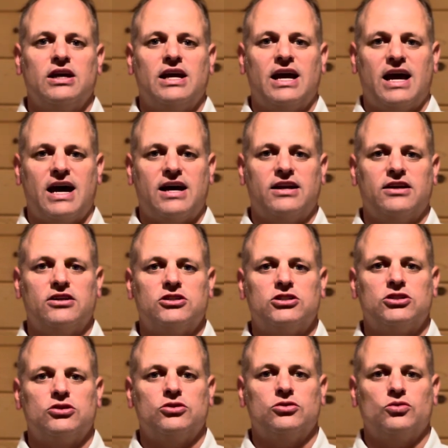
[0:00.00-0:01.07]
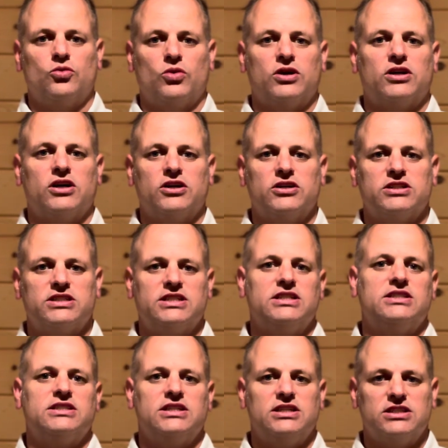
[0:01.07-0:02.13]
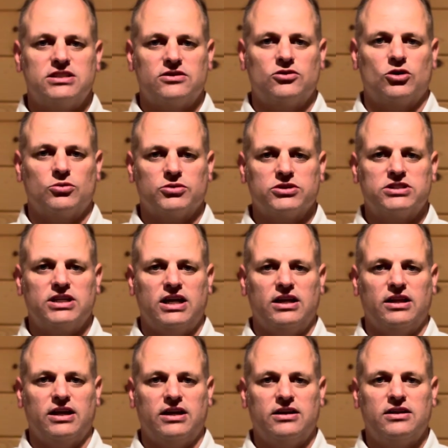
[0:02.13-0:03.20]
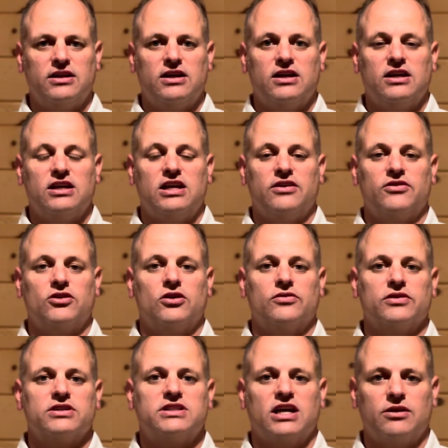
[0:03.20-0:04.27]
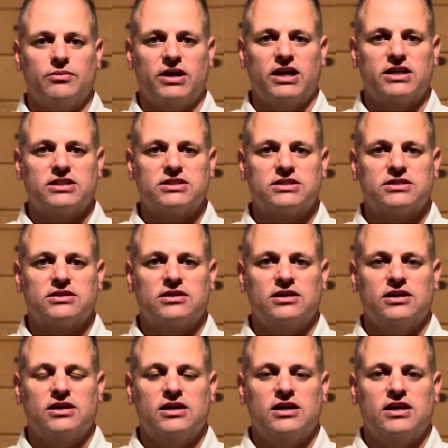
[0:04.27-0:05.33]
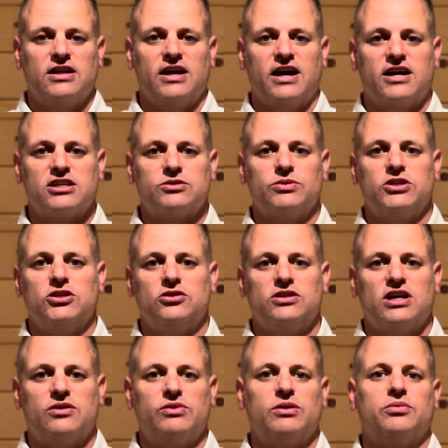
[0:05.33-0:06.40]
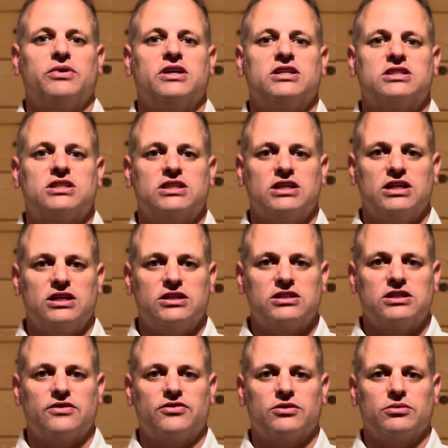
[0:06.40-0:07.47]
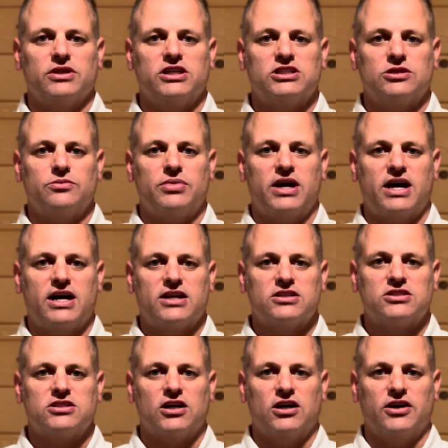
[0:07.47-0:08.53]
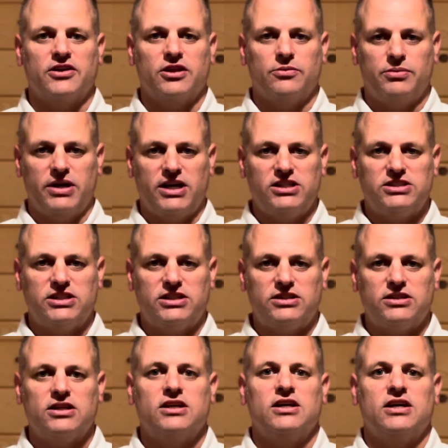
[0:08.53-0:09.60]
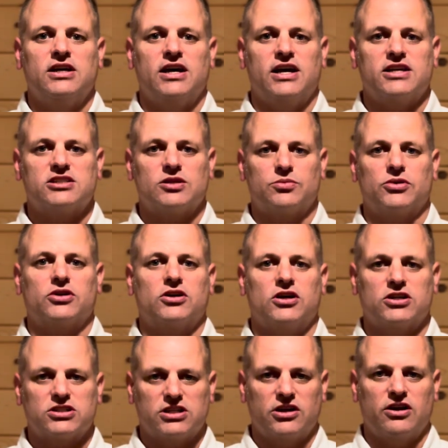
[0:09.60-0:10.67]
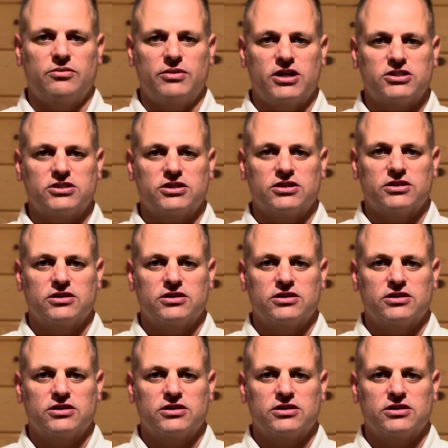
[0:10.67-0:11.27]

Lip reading: added to 100 cc's of normal saline given over 10 minutes. Now, as we do that, we place the defibrillation pads on the patient as a precautionary measure.